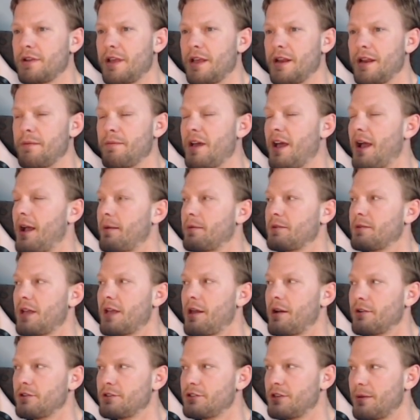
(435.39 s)
ate a bag of
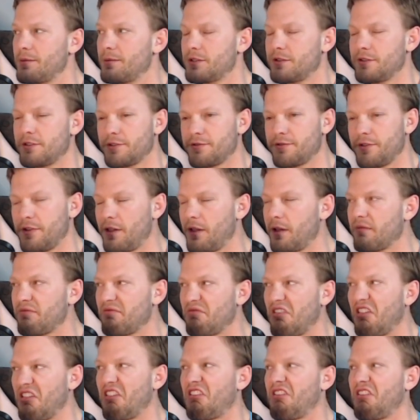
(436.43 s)
potato chips. You just feel like, meh,